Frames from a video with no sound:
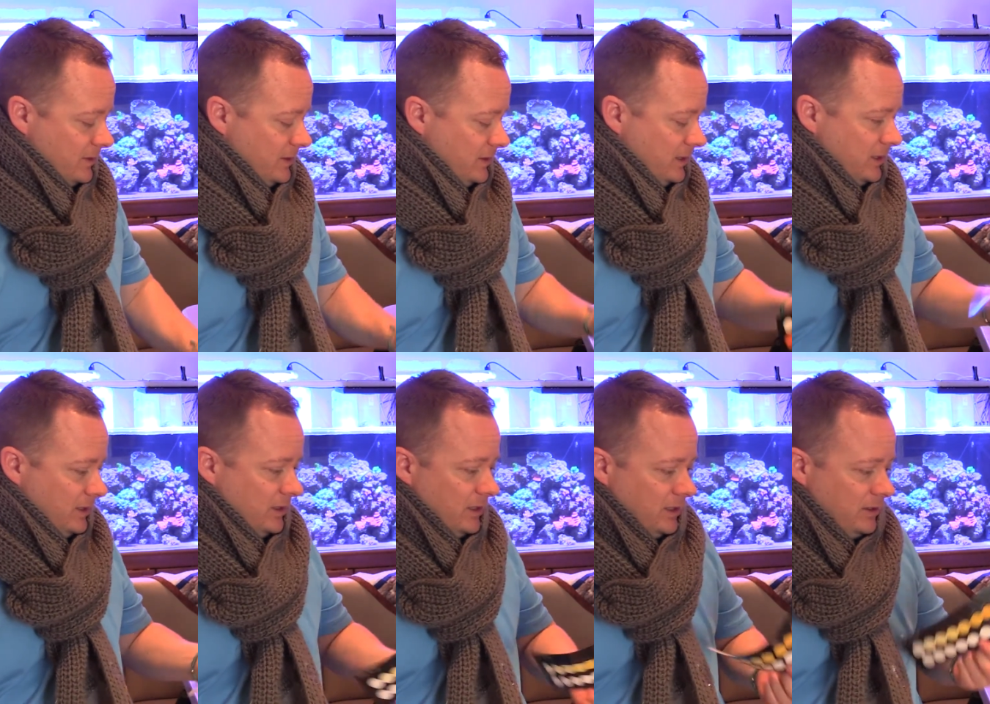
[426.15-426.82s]
the
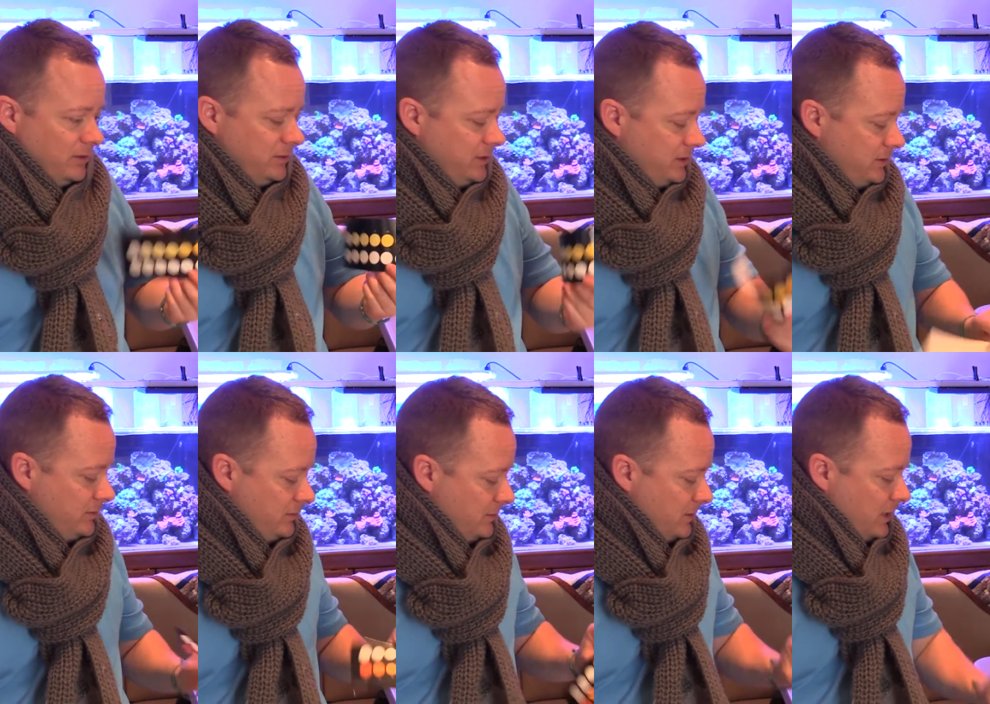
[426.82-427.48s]
NYOS,
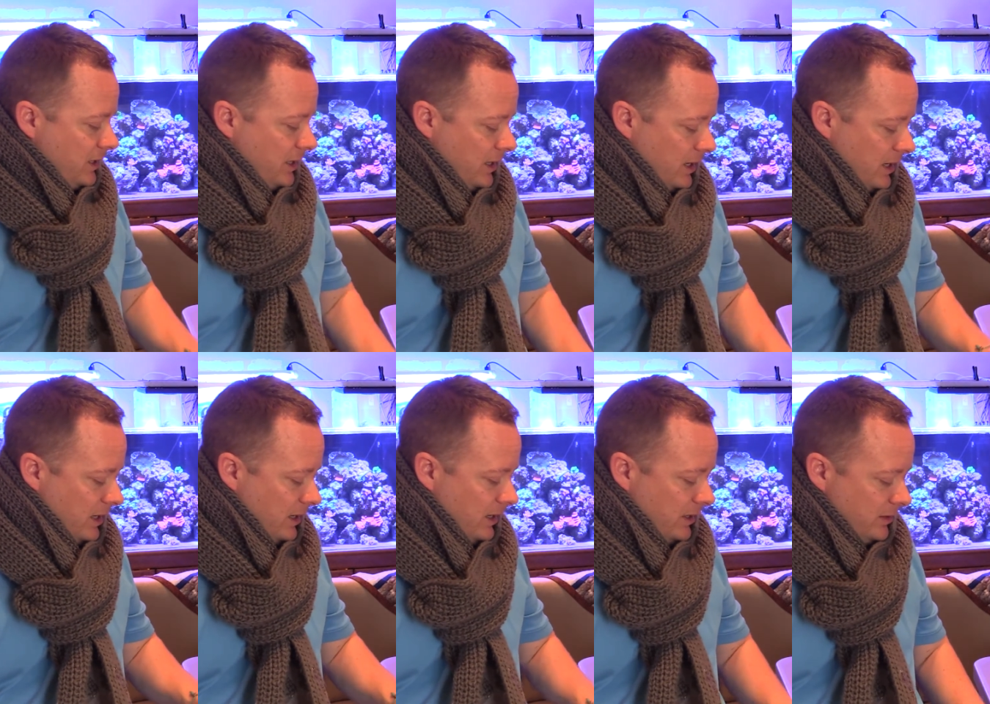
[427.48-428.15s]

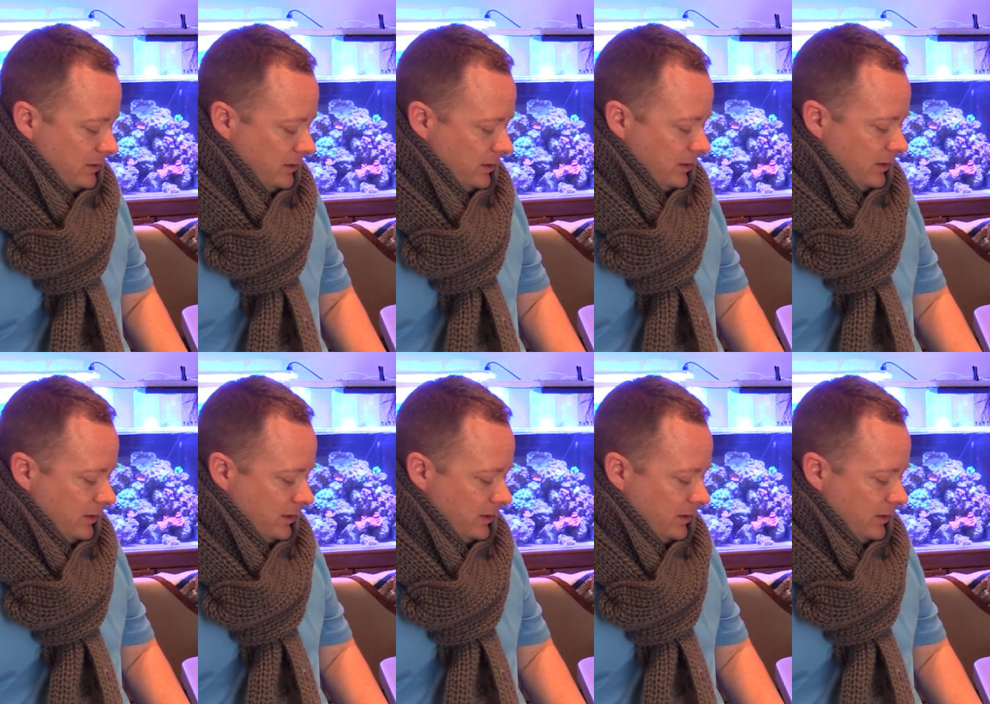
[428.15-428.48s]
and